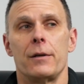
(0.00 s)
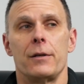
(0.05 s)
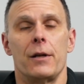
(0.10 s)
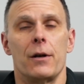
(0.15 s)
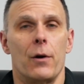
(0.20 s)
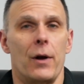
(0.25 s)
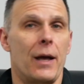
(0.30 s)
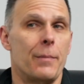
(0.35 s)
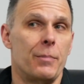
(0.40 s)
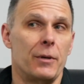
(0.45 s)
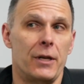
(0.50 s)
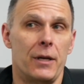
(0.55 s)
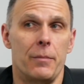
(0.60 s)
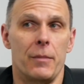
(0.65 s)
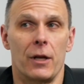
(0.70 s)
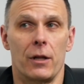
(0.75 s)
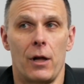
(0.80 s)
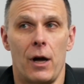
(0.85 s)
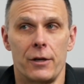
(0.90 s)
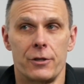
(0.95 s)

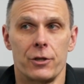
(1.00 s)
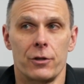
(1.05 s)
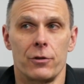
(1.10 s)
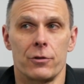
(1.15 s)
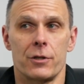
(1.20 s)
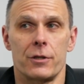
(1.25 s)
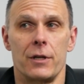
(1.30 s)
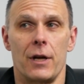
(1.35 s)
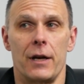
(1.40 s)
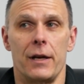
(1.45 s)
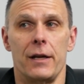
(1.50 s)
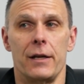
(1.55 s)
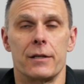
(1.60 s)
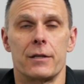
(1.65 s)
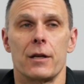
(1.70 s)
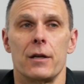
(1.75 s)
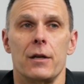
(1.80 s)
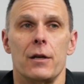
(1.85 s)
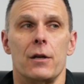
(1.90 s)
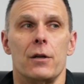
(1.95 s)
epidemiological studies